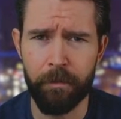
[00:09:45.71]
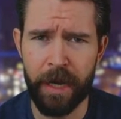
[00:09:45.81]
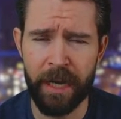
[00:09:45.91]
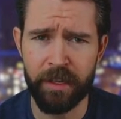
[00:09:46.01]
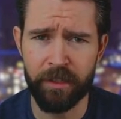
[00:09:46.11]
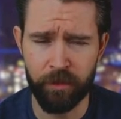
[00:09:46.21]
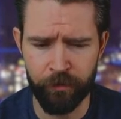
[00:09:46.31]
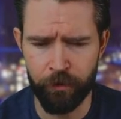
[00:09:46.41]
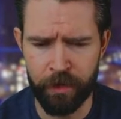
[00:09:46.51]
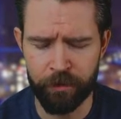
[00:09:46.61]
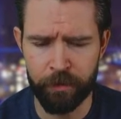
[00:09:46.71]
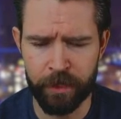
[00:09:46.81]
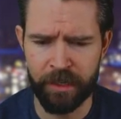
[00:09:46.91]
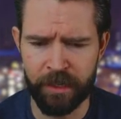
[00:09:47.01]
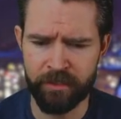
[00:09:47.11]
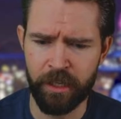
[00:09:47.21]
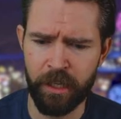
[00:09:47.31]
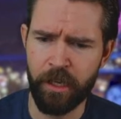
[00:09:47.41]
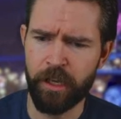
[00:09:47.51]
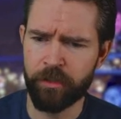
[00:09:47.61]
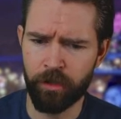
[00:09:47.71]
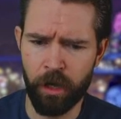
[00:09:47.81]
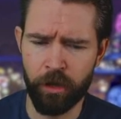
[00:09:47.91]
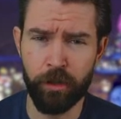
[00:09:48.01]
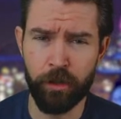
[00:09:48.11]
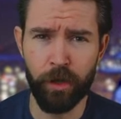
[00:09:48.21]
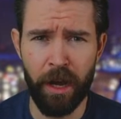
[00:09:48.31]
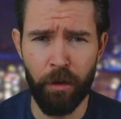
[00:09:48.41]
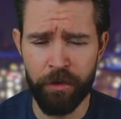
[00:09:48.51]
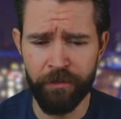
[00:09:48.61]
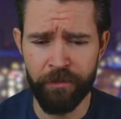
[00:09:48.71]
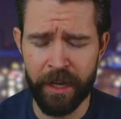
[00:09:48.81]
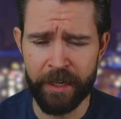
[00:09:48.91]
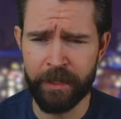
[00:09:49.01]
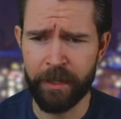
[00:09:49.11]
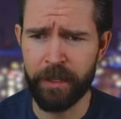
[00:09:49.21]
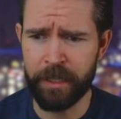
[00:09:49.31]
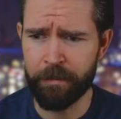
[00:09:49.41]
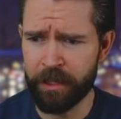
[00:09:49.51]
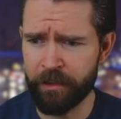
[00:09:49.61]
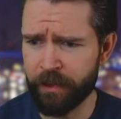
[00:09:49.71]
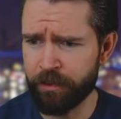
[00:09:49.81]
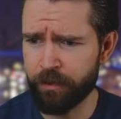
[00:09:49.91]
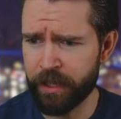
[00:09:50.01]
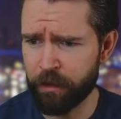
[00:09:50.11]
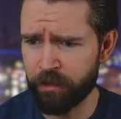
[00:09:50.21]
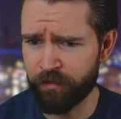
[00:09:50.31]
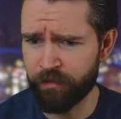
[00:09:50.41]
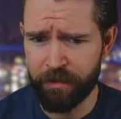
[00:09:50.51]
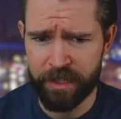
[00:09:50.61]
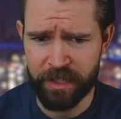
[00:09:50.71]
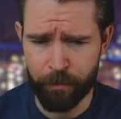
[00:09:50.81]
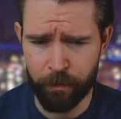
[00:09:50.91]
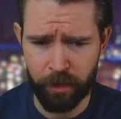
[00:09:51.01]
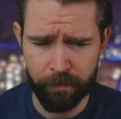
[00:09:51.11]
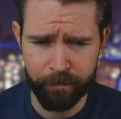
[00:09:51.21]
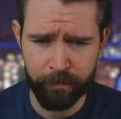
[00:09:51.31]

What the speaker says: parts for random cars. So I'm going to show you how we find the manufacturer. Now it's very similar